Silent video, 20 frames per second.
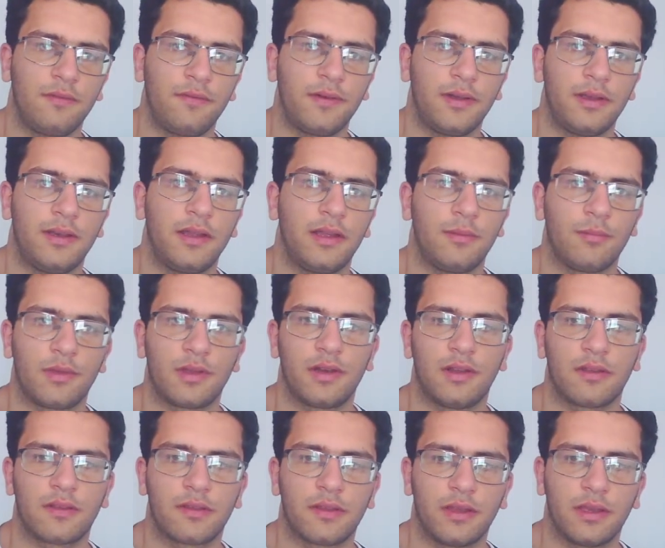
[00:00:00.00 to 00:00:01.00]
e file I'm
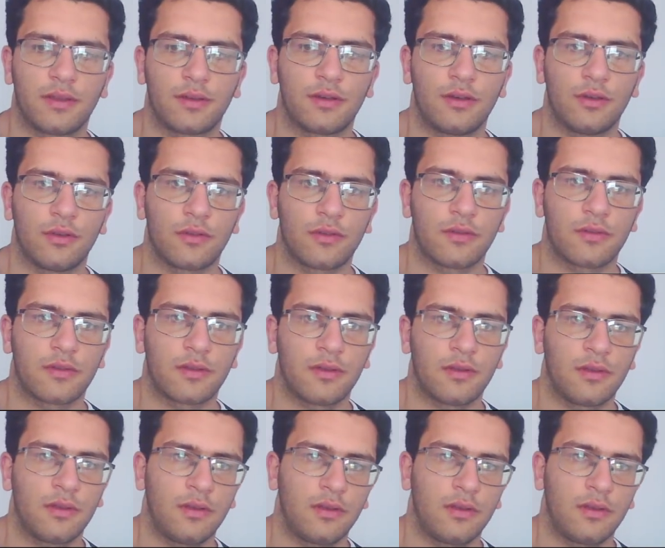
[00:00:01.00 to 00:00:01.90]
gonna say closed.